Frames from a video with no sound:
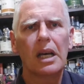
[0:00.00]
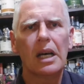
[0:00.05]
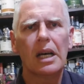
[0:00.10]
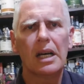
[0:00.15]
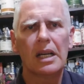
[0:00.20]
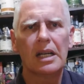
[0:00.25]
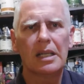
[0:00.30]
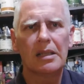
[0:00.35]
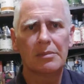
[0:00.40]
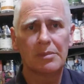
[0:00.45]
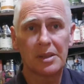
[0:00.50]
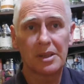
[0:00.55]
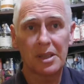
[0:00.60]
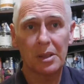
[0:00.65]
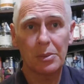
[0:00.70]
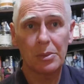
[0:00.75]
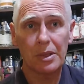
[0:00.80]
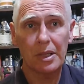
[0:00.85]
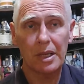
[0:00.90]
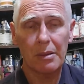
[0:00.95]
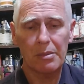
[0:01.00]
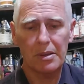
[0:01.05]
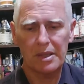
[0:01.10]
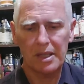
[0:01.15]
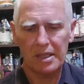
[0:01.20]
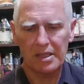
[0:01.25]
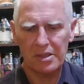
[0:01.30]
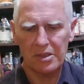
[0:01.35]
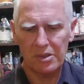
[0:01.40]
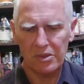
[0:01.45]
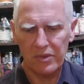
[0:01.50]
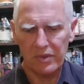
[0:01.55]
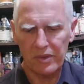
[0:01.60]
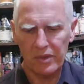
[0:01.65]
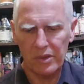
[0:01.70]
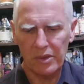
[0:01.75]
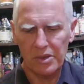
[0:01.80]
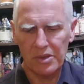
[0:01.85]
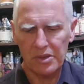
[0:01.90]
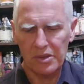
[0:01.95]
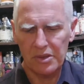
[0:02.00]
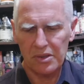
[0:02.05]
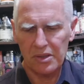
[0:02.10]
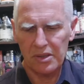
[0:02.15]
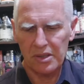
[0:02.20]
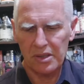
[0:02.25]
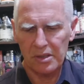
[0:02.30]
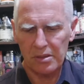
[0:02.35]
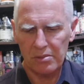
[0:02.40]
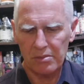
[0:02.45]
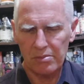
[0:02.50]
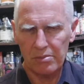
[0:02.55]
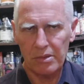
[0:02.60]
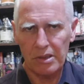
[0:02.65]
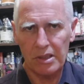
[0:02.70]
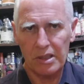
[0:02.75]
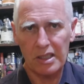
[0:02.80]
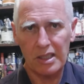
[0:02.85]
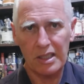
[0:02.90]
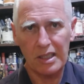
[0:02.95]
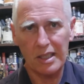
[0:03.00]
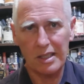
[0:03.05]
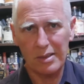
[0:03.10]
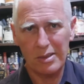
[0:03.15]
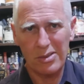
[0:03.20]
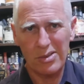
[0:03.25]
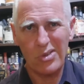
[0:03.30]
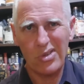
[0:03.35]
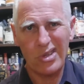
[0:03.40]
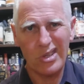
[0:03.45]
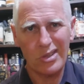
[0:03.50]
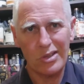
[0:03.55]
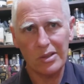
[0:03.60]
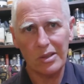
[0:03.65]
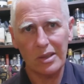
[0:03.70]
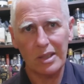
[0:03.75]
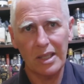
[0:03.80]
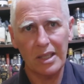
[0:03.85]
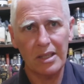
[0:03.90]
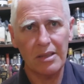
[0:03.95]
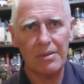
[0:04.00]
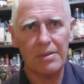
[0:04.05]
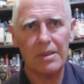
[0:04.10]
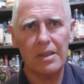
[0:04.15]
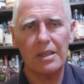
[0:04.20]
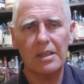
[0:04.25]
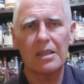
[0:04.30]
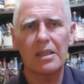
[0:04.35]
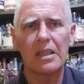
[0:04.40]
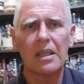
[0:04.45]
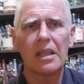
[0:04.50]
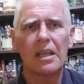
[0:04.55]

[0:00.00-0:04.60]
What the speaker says: And so with a couple of dozen of oysters, and you'd more likely get trundled out the front.